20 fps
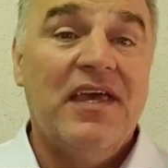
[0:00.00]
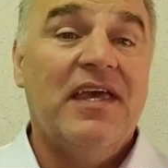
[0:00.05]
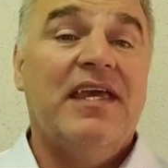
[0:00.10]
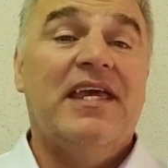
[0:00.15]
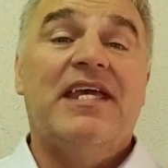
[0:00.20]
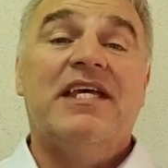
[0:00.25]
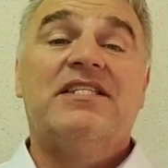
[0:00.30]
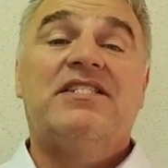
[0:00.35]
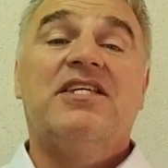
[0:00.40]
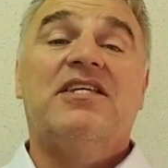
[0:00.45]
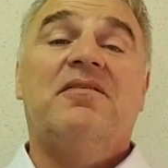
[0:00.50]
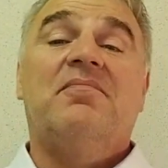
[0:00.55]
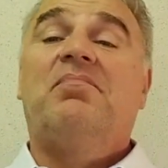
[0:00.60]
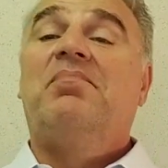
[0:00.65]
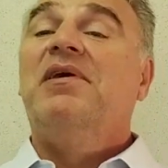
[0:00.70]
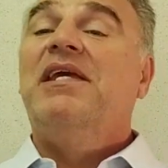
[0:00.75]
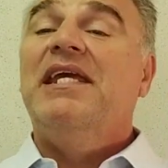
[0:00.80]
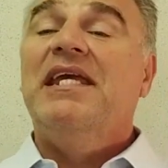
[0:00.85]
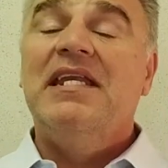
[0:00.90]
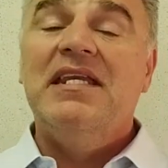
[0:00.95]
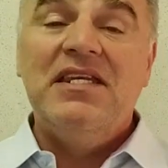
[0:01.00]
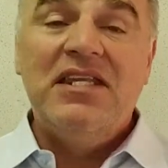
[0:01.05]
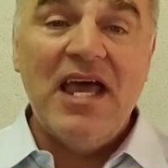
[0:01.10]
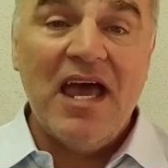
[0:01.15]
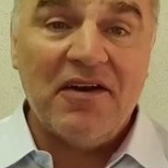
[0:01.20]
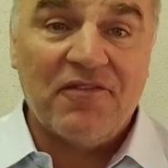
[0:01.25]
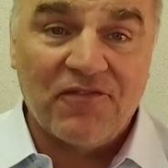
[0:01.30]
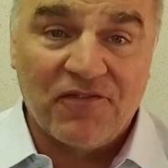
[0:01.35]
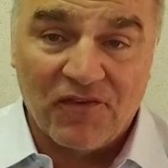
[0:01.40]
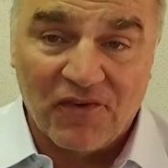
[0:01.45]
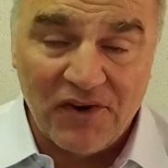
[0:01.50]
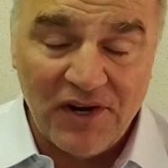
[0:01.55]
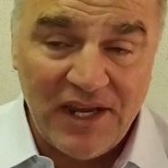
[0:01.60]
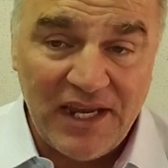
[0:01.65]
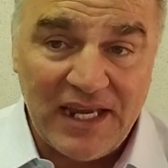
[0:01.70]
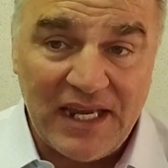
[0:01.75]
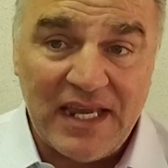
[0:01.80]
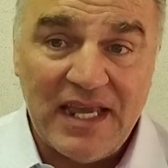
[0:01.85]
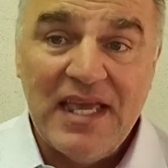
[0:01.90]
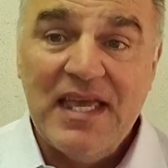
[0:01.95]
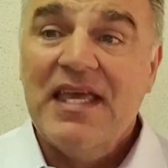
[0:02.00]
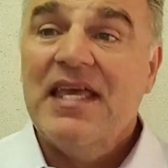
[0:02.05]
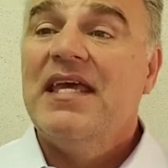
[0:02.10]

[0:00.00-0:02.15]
Is it being debt-free?